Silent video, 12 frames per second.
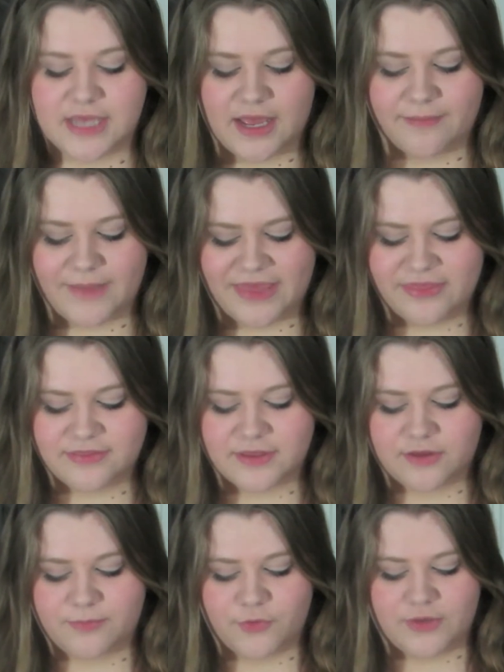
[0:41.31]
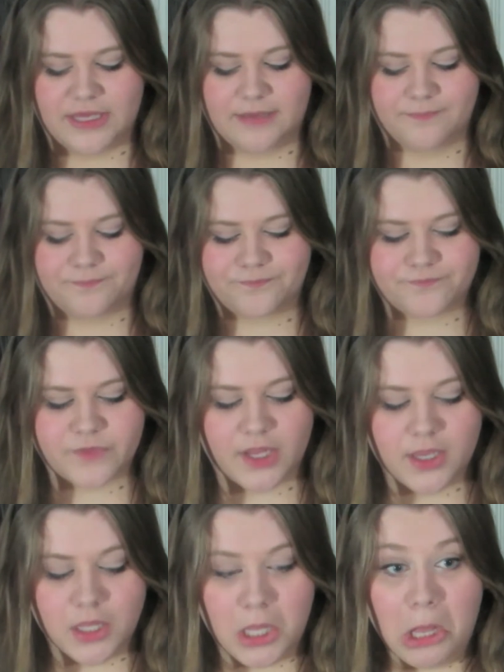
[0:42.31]
I think the
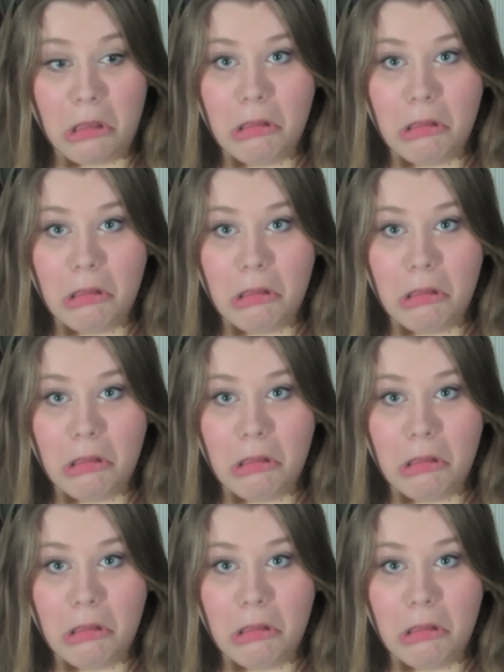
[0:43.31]
kabuki,